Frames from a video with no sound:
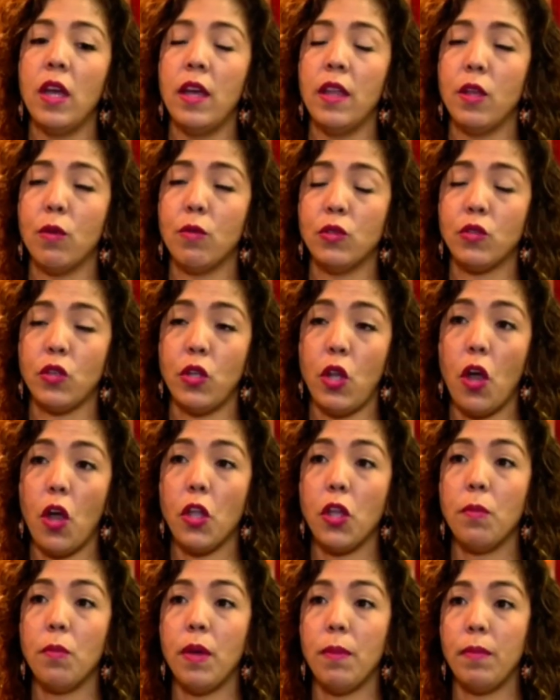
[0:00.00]
There was an
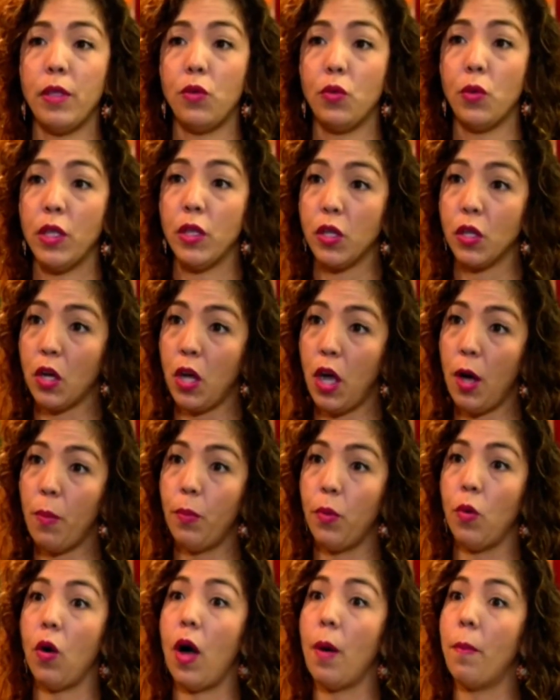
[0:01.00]
argument between the
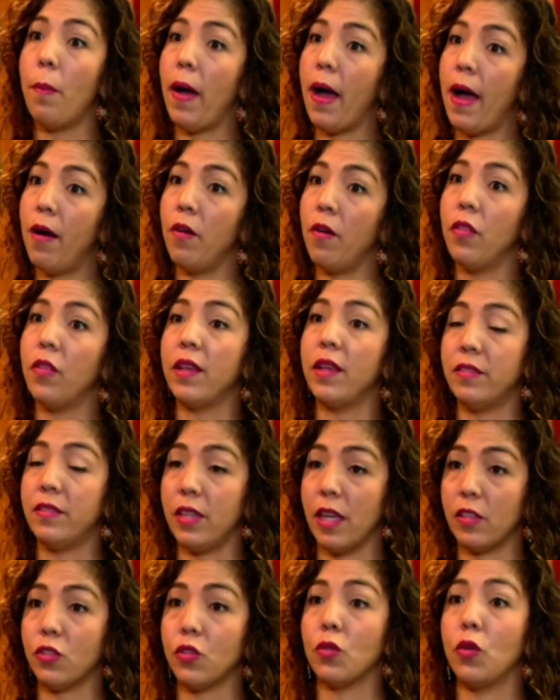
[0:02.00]
couple about the
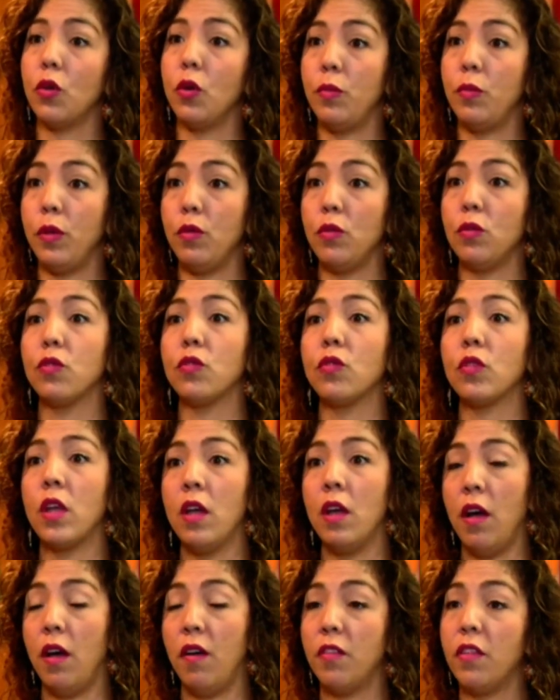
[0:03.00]
sexual abuse
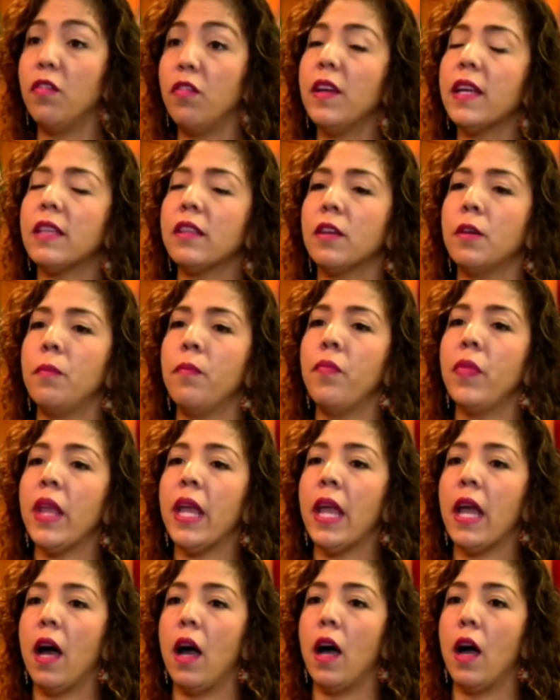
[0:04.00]
of the victim,
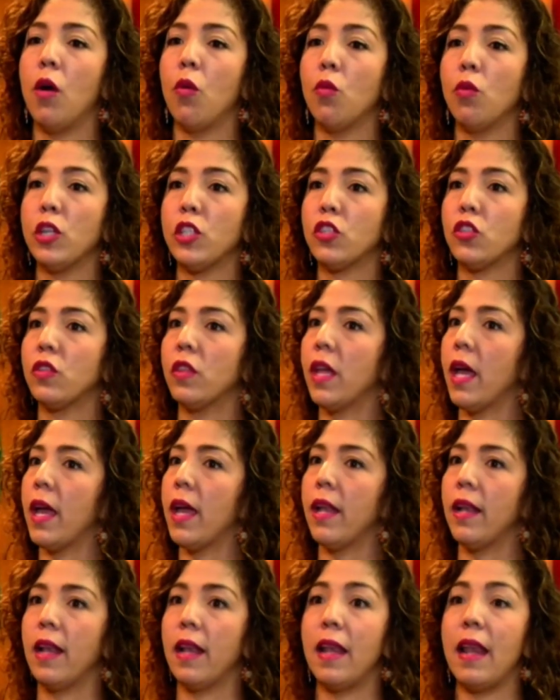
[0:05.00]
which
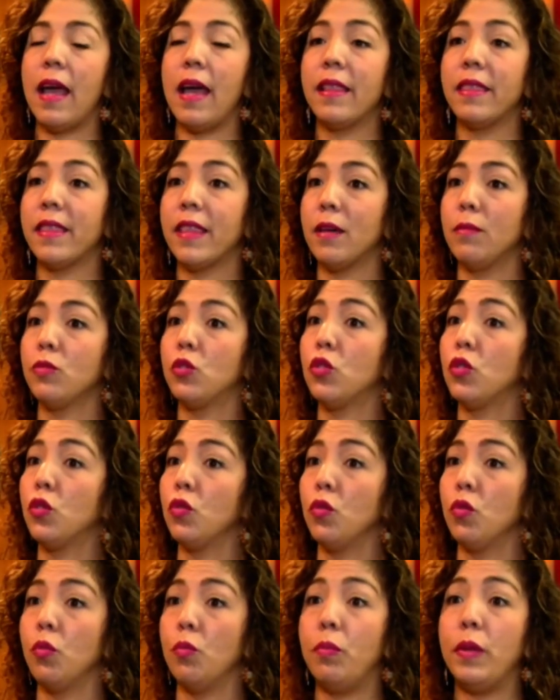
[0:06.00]
then led them
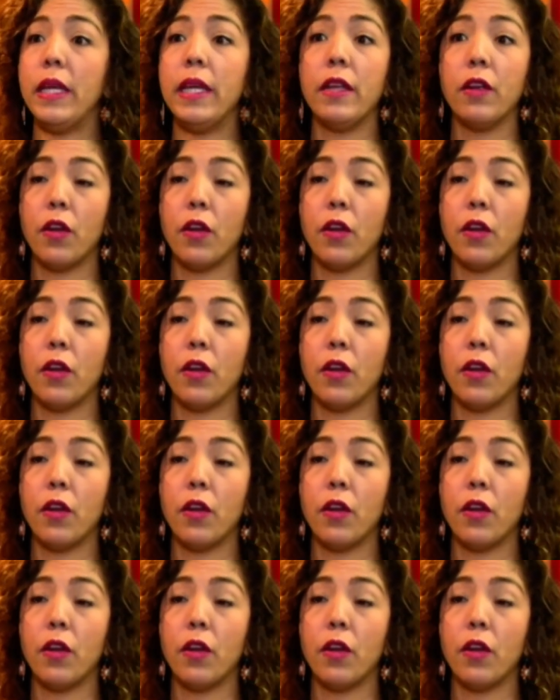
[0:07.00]
to beat